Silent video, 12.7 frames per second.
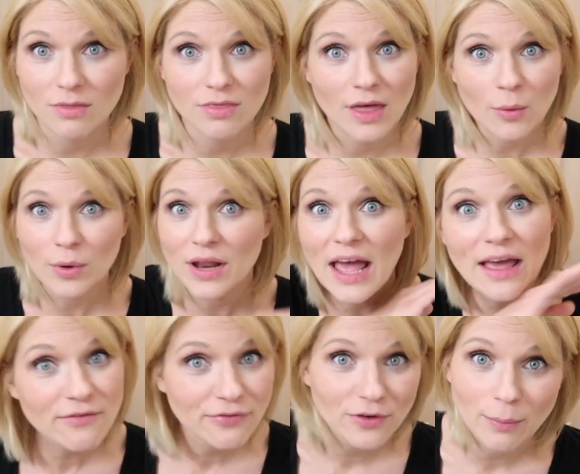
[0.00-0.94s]
They would
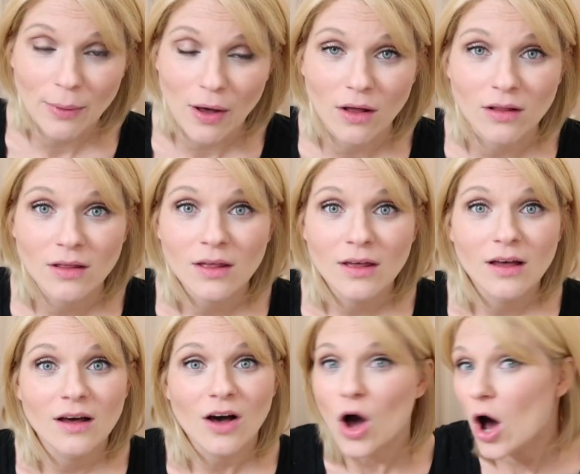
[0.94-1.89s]
hate football.
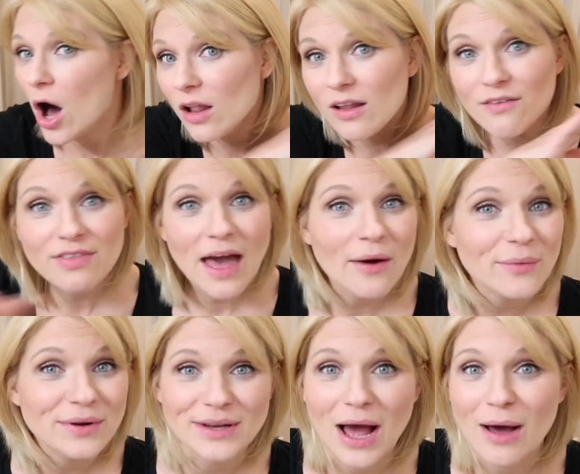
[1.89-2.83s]
All of
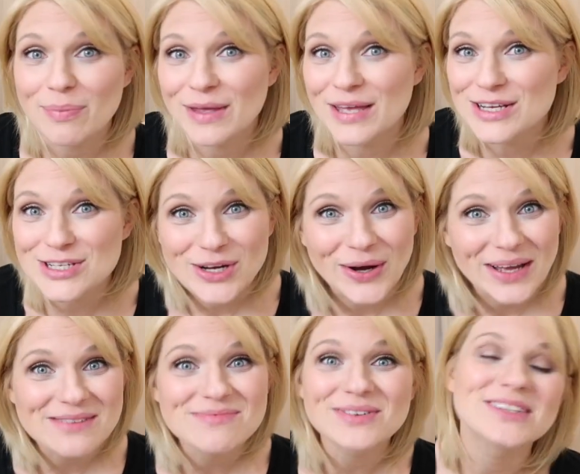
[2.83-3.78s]
that would not be
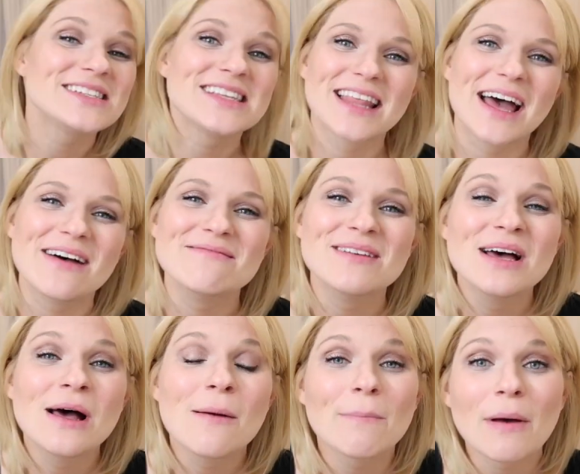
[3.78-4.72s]
enjoyable to them,
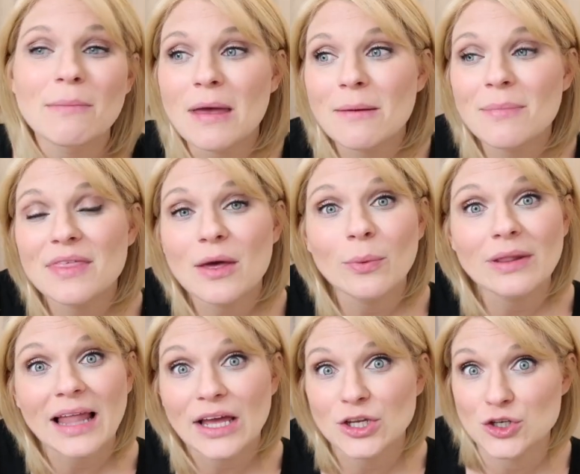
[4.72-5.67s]
but maybe they would
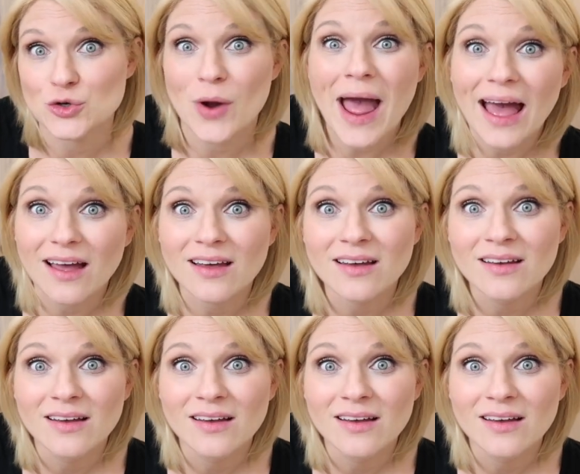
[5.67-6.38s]
like track.